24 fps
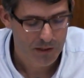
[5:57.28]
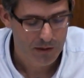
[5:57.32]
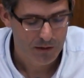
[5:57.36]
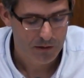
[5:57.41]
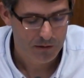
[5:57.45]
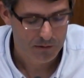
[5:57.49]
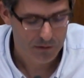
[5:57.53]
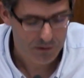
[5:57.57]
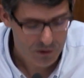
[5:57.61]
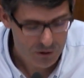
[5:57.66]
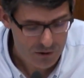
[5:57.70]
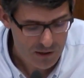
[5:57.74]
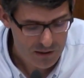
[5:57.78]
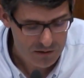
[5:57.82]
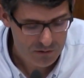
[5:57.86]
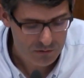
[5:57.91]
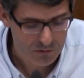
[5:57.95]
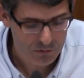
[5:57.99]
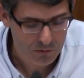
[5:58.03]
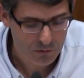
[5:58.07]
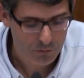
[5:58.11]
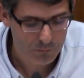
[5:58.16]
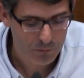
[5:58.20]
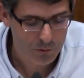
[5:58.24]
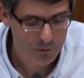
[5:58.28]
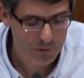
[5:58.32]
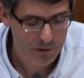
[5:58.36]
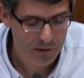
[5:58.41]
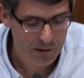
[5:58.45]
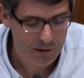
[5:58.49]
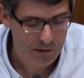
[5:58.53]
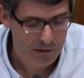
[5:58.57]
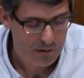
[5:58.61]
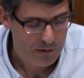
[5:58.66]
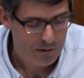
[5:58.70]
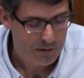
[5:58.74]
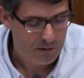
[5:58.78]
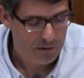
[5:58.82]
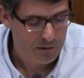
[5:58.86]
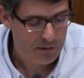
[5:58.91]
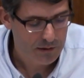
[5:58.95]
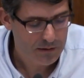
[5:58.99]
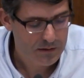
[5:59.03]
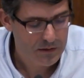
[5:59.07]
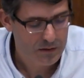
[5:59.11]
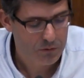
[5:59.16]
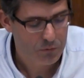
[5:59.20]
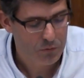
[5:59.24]
The international community
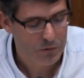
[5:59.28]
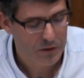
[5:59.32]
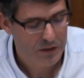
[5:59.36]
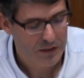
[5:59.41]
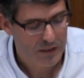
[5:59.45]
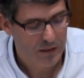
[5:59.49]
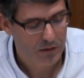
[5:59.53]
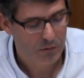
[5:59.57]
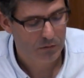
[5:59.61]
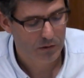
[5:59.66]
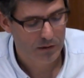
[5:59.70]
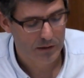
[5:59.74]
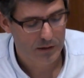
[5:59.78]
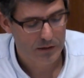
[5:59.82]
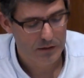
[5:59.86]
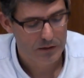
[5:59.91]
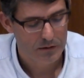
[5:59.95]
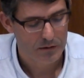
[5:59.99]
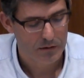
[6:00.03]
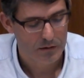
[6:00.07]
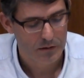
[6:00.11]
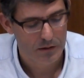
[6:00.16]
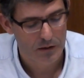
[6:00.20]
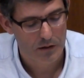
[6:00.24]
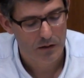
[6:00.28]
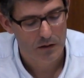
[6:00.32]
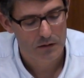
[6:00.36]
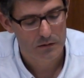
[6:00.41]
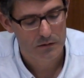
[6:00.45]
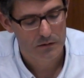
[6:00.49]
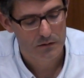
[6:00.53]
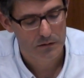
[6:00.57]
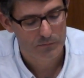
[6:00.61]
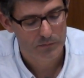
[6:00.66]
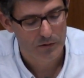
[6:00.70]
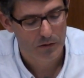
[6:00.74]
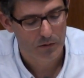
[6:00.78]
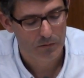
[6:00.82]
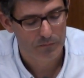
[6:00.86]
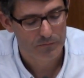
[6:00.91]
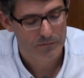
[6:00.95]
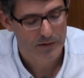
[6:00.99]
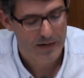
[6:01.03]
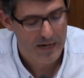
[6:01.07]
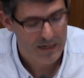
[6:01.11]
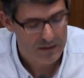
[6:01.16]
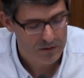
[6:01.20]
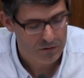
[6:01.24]
needs to articulate the concept of
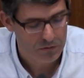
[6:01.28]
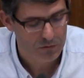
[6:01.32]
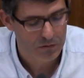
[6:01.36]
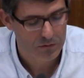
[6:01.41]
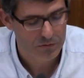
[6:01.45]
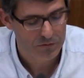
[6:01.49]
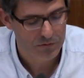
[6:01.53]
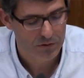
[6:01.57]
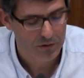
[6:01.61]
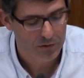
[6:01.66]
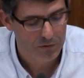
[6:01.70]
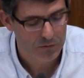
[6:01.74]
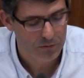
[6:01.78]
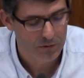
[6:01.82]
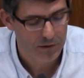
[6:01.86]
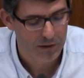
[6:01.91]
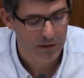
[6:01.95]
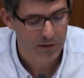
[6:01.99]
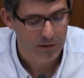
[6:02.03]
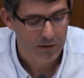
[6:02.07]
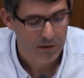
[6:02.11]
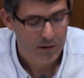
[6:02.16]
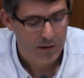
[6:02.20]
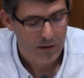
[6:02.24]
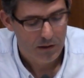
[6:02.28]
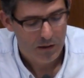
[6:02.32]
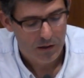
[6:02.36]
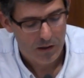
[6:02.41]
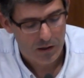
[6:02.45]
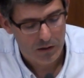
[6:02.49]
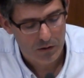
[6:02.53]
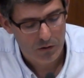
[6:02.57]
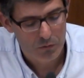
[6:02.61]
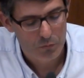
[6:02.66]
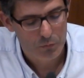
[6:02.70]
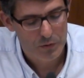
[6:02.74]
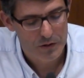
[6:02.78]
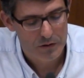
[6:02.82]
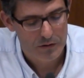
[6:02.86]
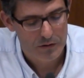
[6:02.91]
national security along with